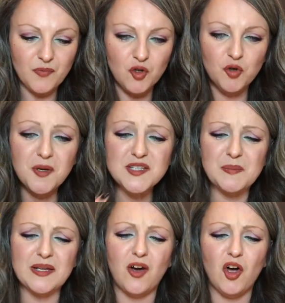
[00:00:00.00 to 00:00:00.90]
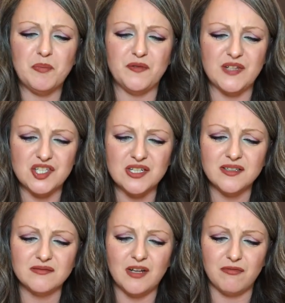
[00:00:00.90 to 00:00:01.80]
almost be hyper
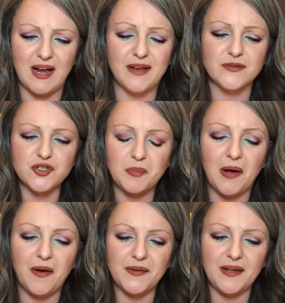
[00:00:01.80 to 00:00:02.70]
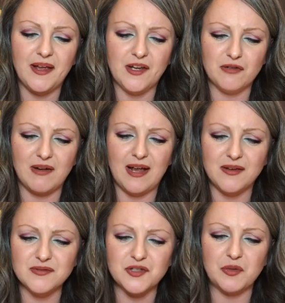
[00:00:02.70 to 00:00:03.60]
vigilant around your partner and
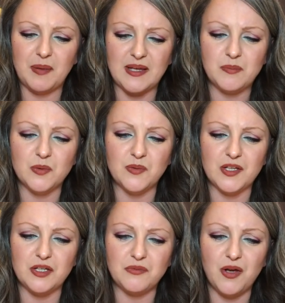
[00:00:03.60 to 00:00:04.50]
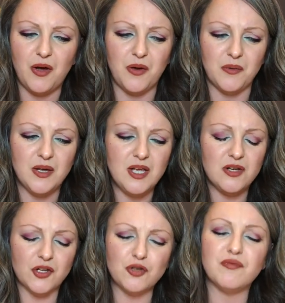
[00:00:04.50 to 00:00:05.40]
around other people that you know,
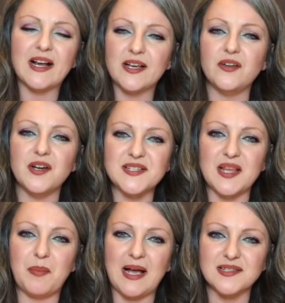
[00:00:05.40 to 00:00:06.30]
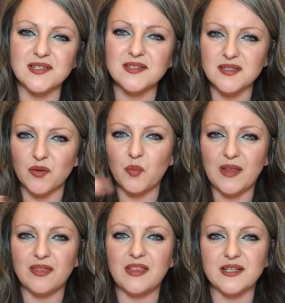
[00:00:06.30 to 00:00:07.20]
like you recognise their patterns, like
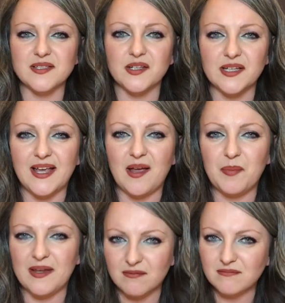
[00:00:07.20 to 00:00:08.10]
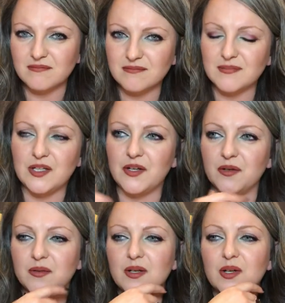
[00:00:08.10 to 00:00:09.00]
when things are going to get a bit, you know,
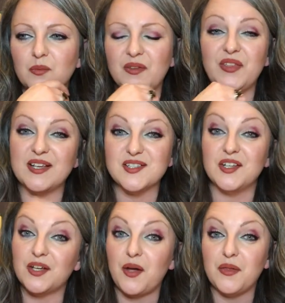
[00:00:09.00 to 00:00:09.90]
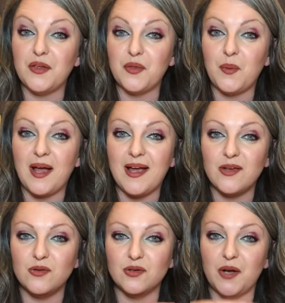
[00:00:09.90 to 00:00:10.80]
when things are going to go the other
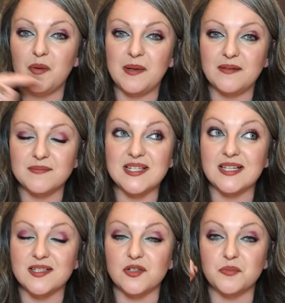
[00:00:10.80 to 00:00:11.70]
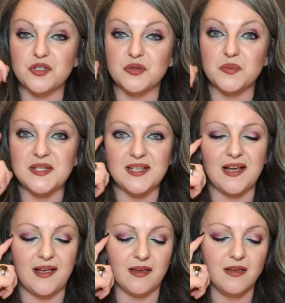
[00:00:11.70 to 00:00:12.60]
way or go a bit tits up, should we
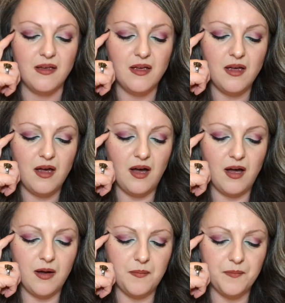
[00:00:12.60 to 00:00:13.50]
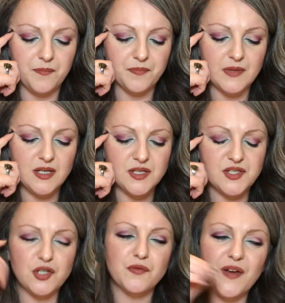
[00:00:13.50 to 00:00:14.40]
say.
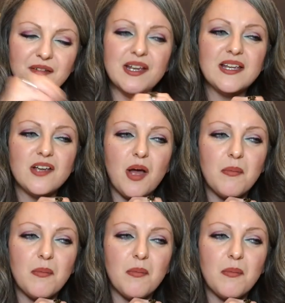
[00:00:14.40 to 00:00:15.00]
So you're very